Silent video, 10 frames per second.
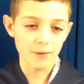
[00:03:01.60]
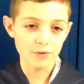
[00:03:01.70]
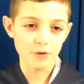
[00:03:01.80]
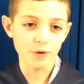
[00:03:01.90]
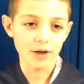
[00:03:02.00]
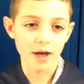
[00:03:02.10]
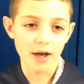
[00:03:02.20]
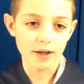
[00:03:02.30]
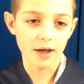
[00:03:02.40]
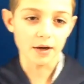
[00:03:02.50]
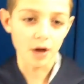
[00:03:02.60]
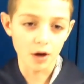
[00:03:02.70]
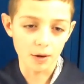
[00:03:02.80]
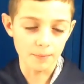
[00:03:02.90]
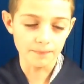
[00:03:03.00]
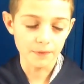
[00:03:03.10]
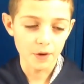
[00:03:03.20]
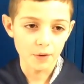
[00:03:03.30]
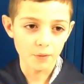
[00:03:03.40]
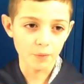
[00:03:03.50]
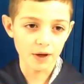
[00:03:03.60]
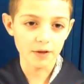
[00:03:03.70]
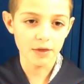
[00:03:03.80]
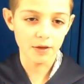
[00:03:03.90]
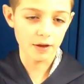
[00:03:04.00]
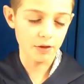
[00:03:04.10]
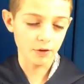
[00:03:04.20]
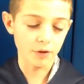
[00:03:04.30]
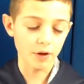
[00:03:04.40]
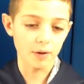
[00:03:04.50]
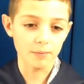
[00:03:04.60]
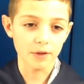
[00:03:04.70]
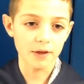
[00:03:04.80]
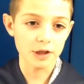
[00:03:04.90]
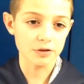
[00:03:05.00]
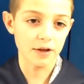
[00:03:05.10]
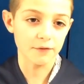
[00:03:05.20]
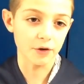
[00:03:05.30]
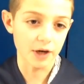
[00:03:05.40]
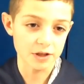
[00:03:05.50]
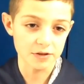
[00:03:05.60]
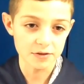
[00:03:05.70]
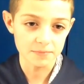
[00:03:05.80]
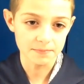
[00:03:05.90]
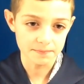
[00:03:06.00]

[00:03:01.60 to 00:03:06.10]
I'm doing and then um, wait until um, the teachers give directions.